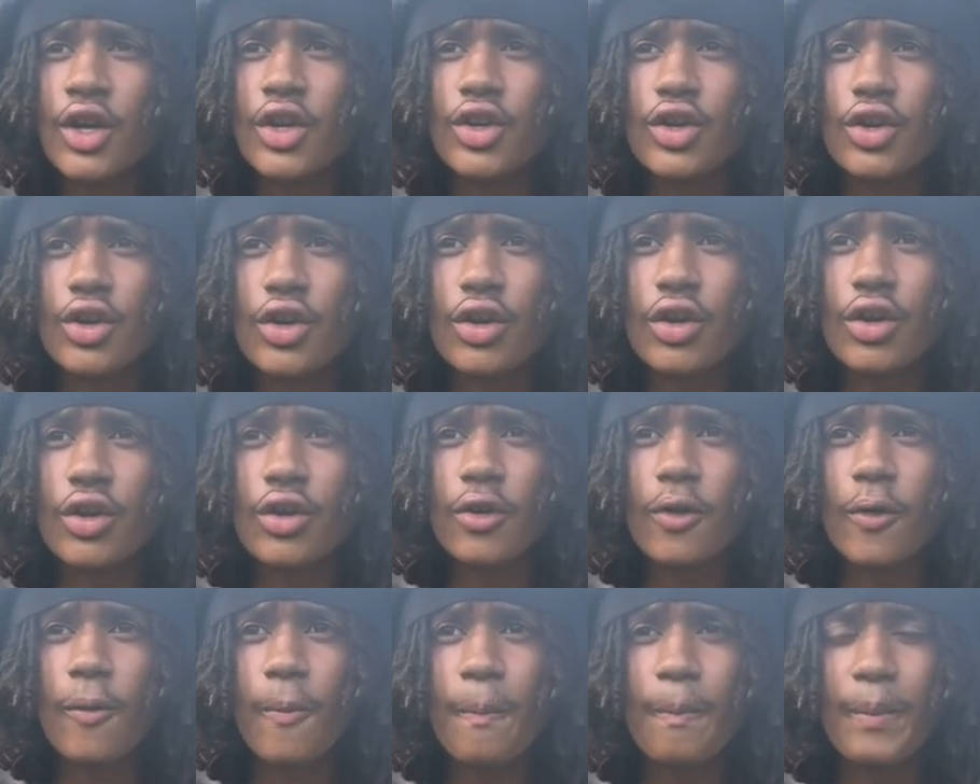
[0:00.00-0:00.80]

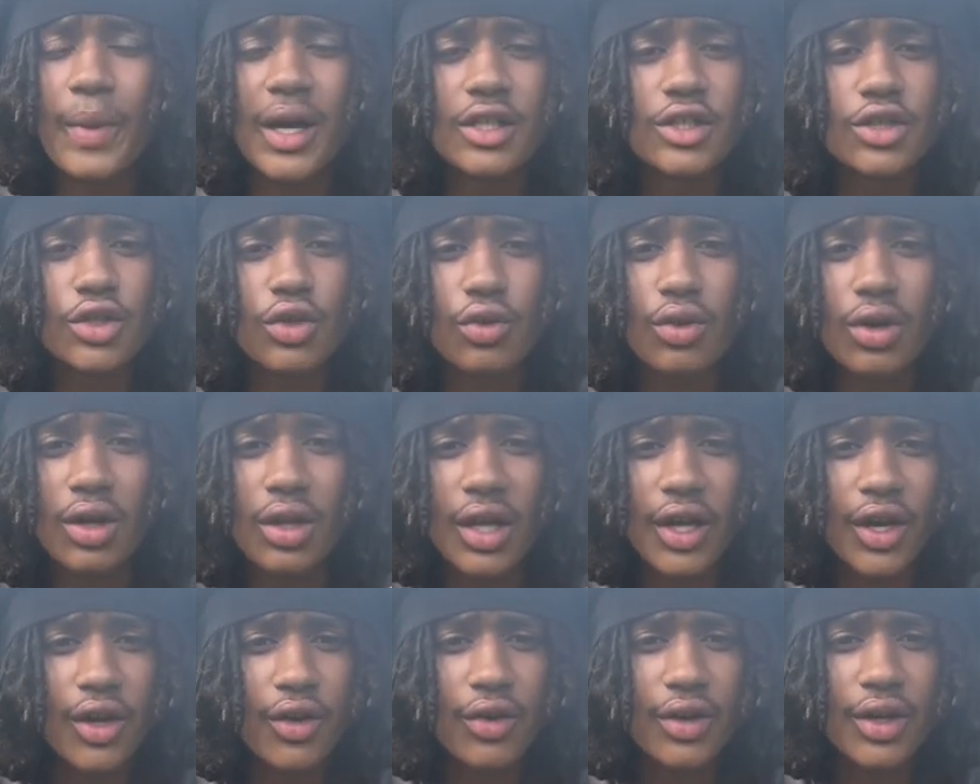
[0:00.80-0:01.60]
your mental
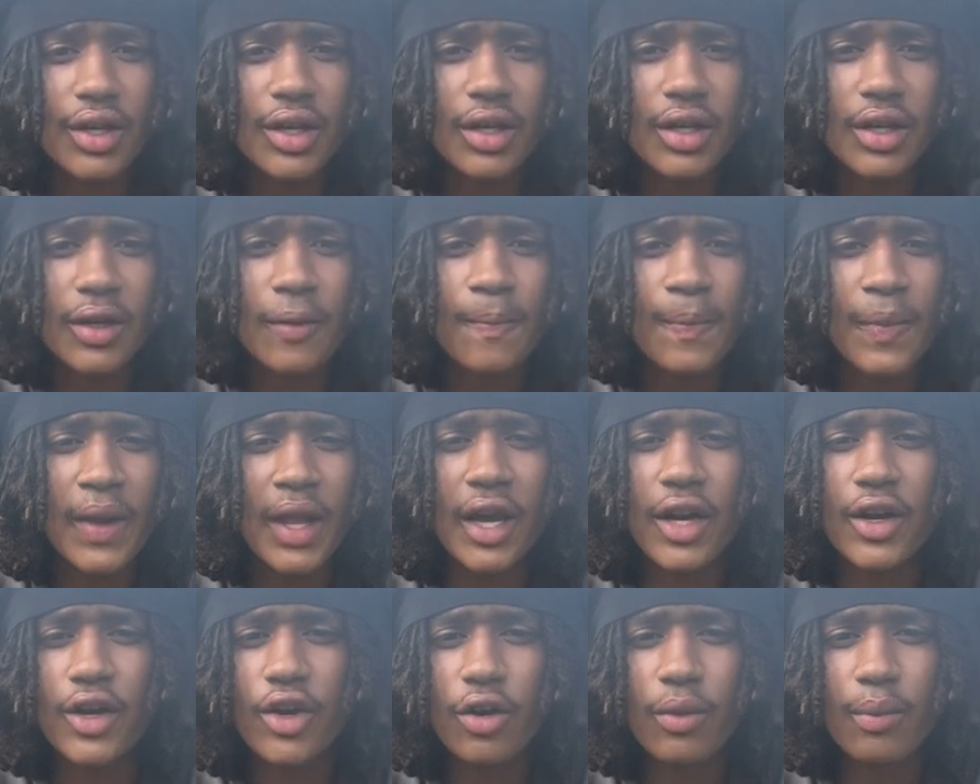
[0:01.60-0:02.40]
clarity
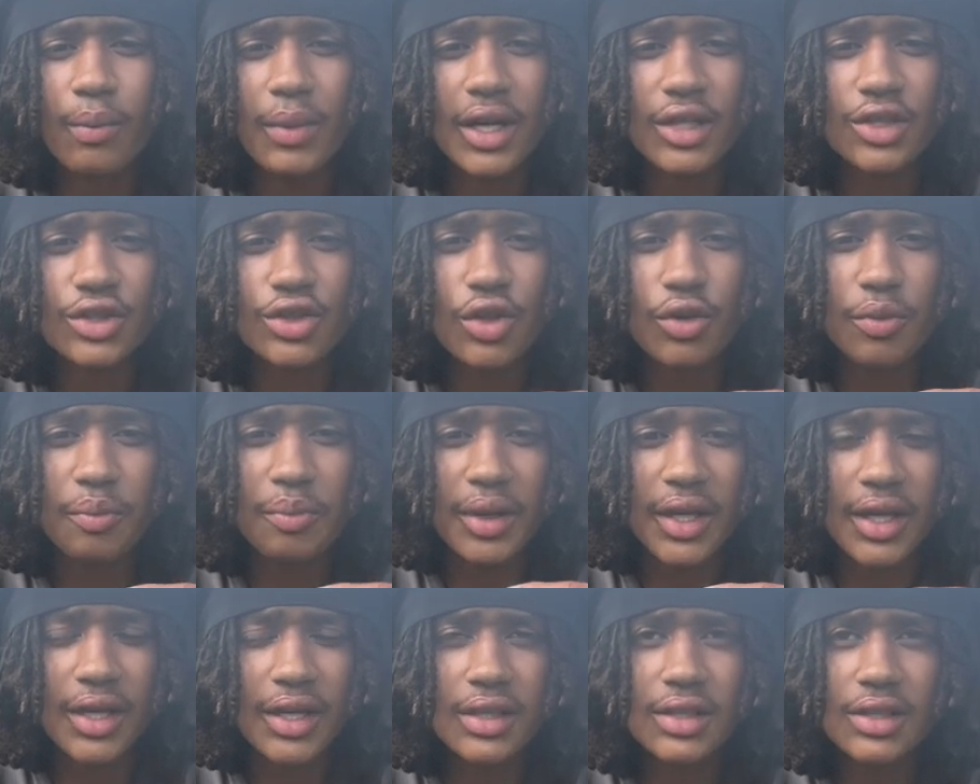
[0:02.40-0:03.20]
and your mental
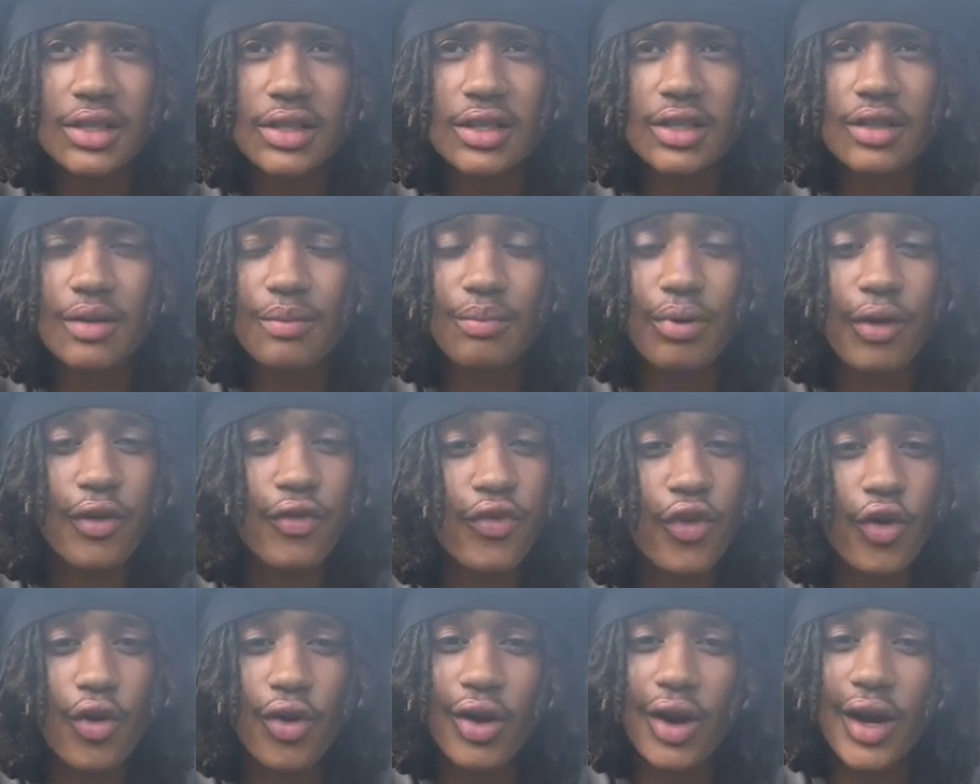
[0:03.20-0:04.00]
peace
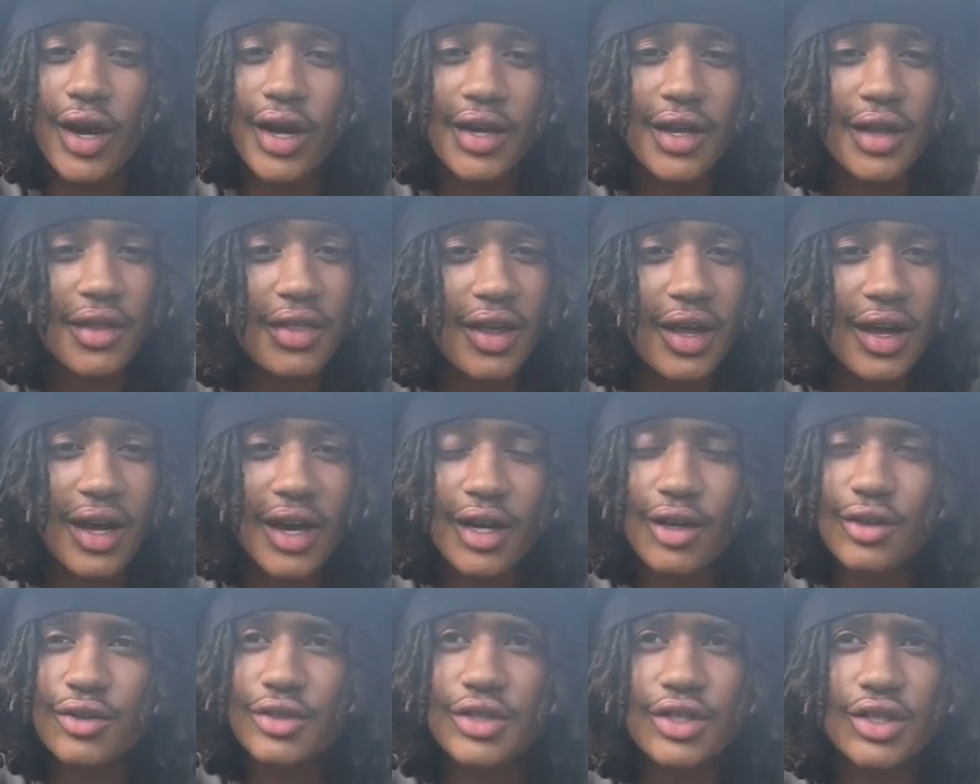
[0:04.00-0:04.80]
before anything
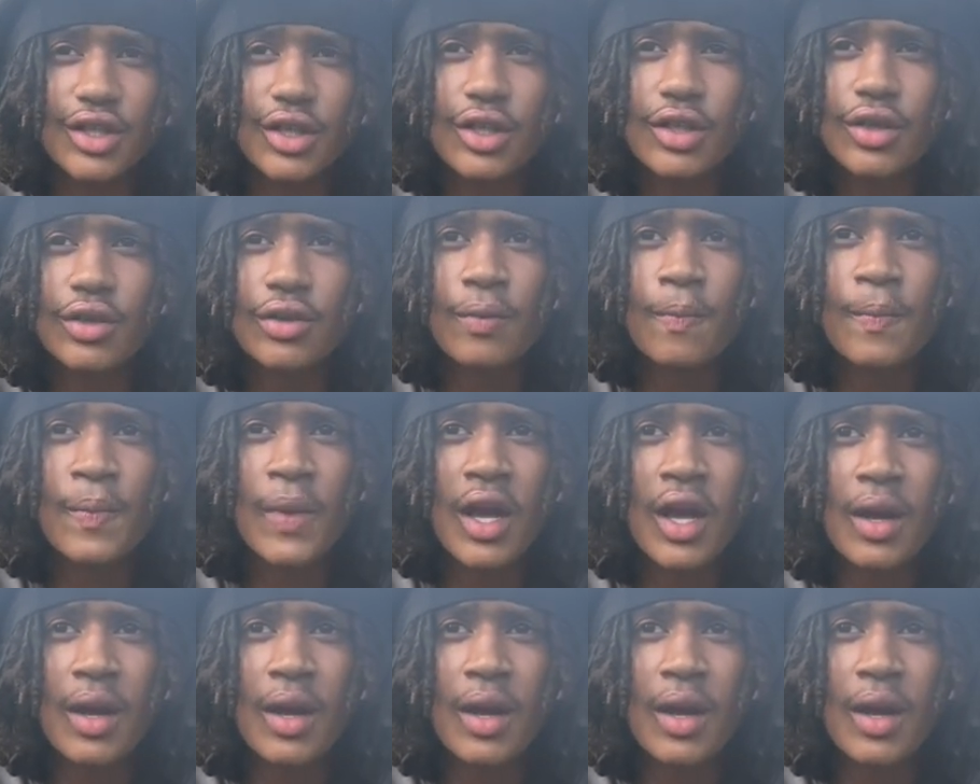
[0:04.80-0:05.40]
else, yo.